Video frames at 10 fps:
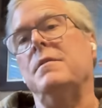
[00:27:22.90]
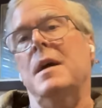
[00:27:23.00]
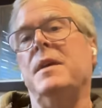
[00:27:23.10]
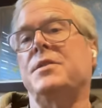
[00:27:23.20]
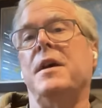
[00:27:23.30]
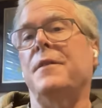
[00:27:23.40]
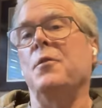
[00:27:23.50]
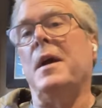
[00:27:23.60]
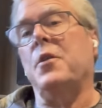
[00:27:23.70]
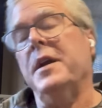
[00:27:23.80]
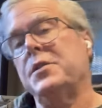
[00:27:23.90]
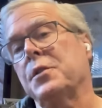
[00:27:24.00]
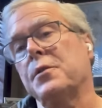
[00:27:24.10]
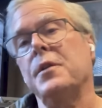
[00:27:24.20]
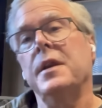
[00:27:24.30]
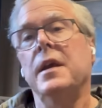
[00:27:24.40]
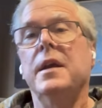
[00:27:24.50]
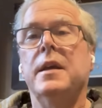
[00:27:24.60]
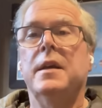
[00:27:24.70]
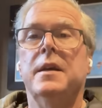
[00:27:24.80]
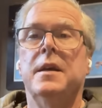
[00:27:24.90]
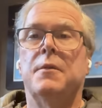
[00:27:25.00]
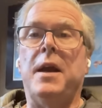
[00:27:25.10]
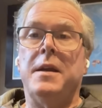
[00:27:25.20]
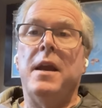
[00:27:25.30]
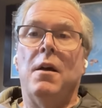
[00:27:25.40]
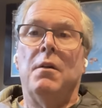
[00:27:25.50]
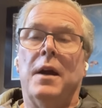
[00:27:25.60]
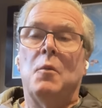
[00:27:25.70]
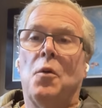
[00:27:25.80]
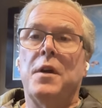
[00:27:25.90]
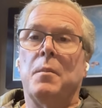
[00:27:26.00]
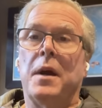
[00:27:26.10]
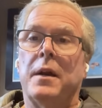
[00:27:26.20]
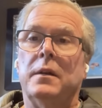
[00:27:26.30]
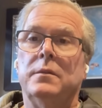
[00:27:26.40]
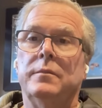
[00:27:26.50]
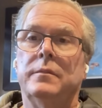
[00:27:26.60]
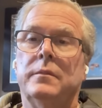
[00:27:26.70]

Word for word: you know, I'm excited for my grandchildren right now I worry about it.